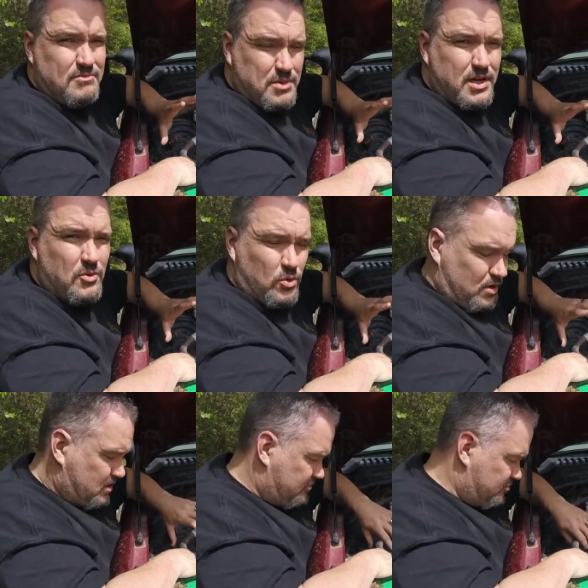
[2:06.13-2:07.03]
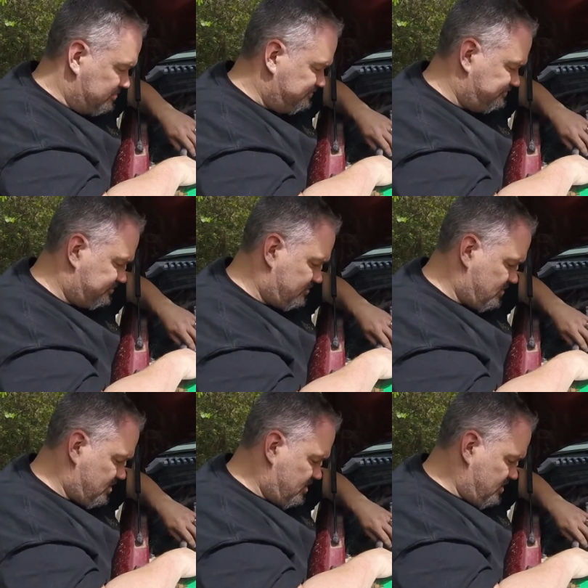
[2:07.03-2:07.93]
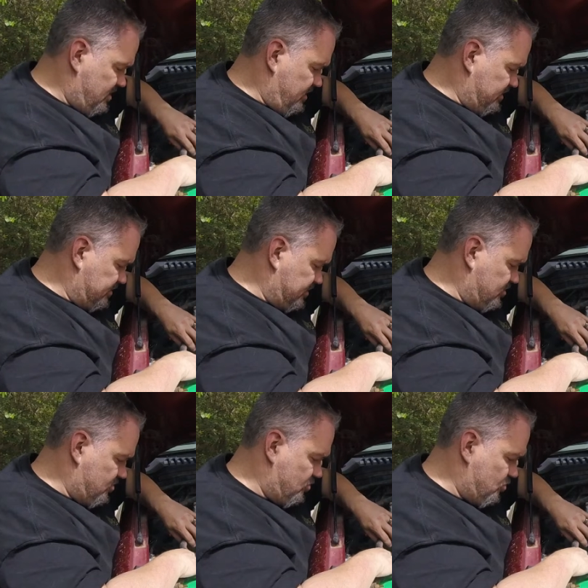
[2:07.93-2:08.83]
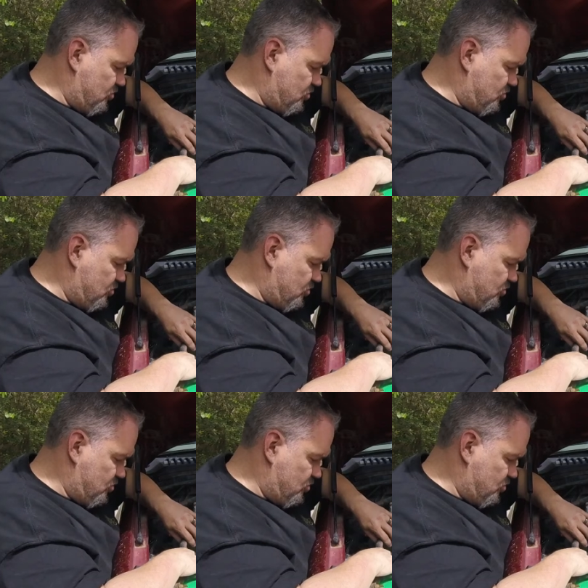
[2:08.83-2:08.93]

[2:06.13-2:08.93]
being one of them. So